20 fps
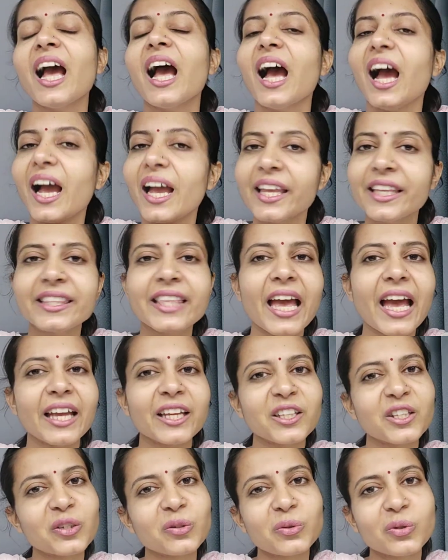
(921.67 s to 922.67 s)
I
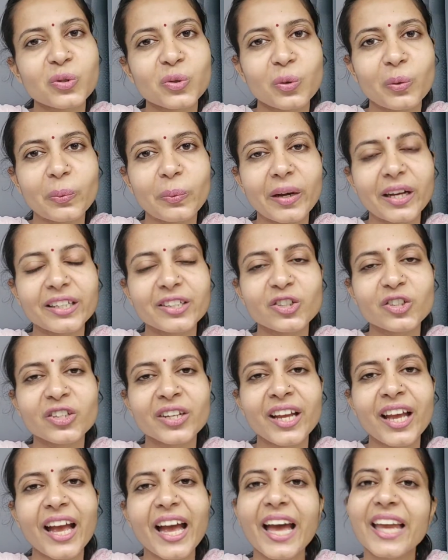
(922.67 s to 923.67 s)
thank you so much,
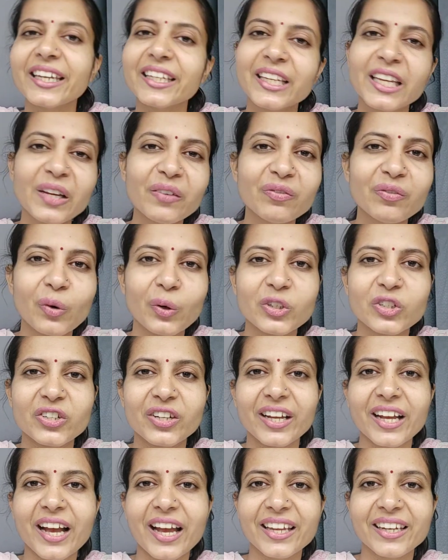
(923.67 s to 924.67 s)
and keep
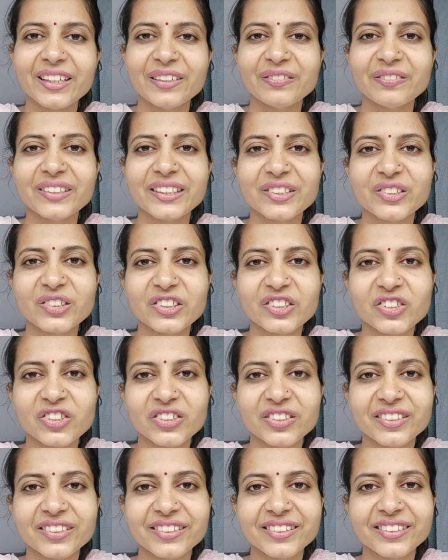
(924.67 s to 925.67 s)
watching I Love Literature.